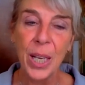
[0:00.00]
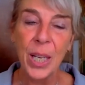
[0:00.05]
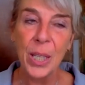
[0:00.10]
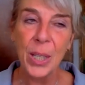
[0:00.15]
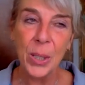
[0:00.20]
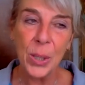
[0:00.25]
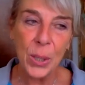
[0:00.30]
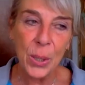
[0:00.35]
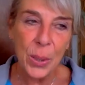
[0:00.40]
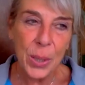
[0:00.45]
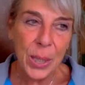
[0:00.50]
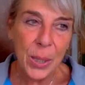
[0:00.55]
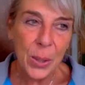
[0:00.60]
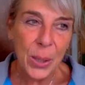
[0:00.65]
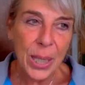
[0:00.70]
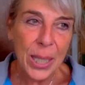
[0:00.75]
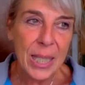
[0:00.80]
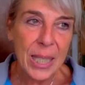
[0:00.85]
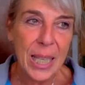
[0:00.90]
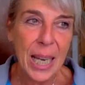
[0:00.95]
So you
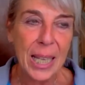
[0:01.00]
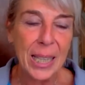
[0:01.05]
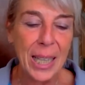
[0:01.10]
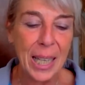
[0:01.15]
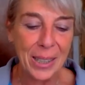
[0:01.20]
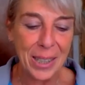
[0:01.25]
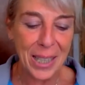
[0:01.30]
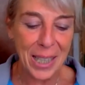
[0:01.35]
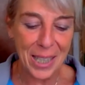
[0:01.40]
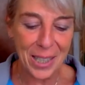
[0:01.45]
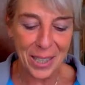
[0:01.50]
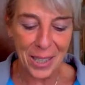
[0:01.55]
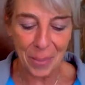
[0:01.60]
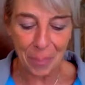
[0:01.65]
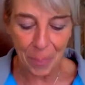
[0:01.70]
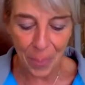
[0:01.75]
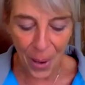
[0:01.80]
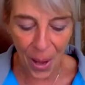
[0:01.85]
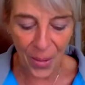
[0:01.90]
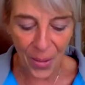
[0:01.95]
can say that it's a
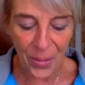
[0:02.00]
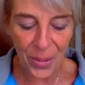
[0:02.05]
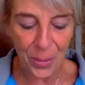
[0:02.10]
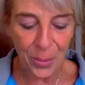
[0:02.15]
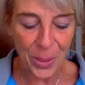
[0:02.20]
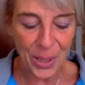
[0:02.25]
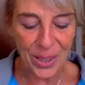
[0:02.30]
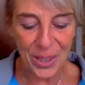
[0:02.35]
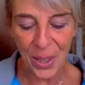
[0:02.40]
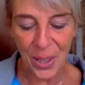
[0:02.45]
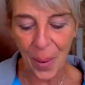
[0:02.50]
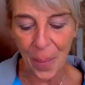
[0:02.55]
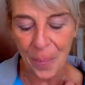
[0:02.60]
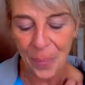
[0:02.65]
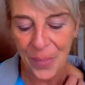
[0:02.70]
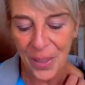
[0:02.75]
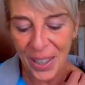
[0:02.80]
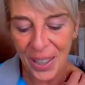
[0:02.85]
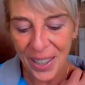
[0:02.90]
plant with some